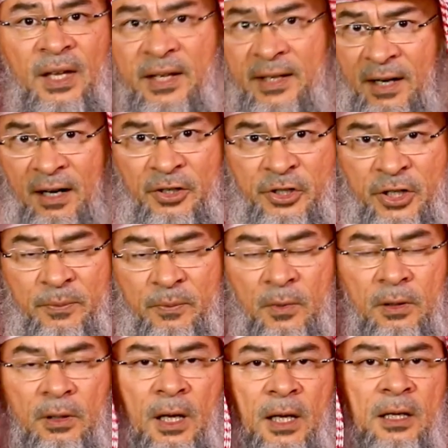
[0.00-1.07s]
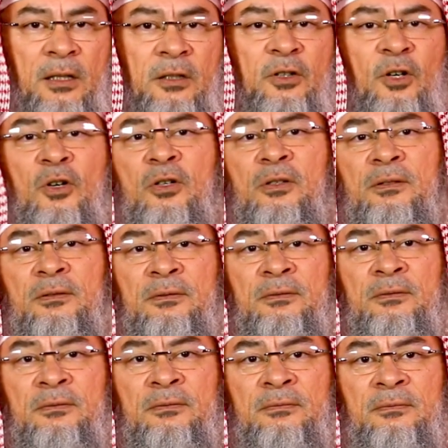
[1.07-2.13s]
Any hardship? Not at
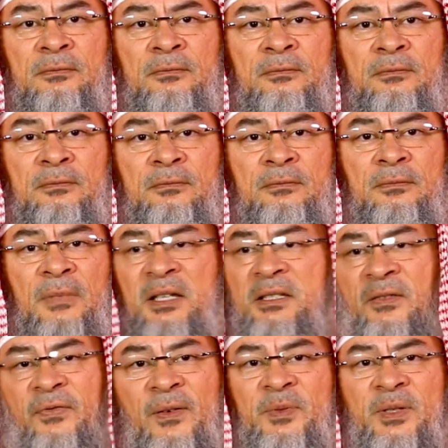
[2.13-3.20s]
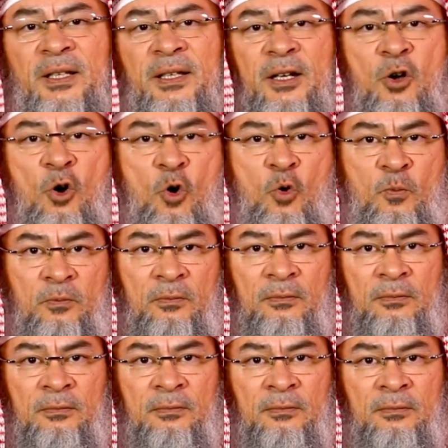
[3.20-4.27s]
all. As if I'm sitting home.
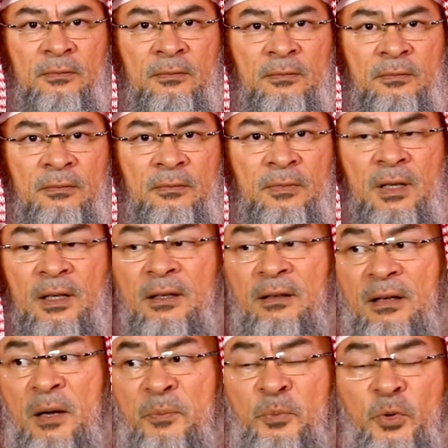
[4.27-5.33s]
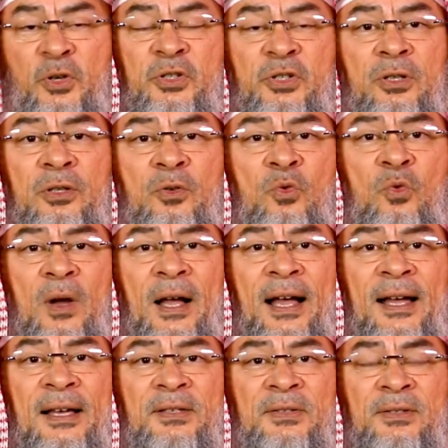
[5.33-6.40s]
A person who
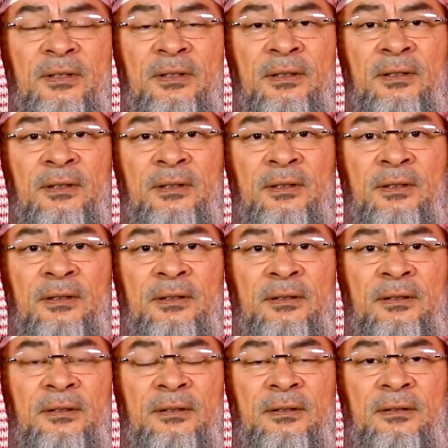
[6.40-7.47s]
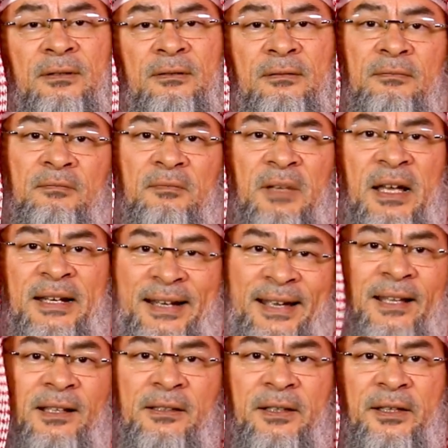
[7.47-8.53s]
has an
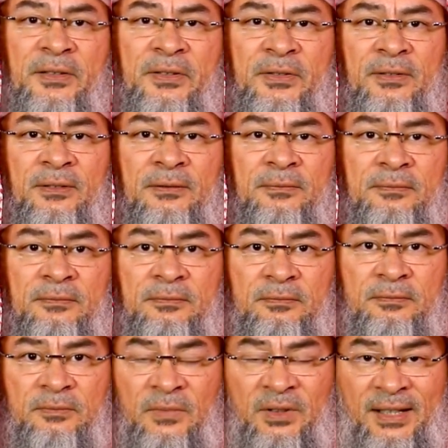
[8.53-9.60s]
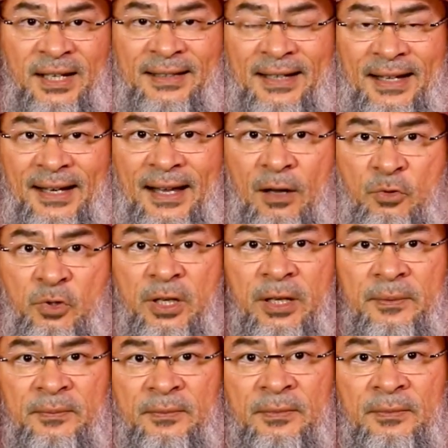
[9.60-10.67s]
illness that allows
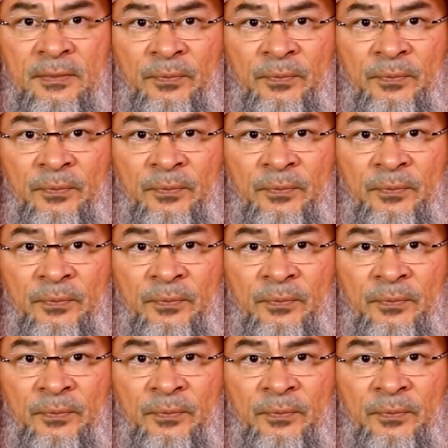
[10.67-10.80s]
him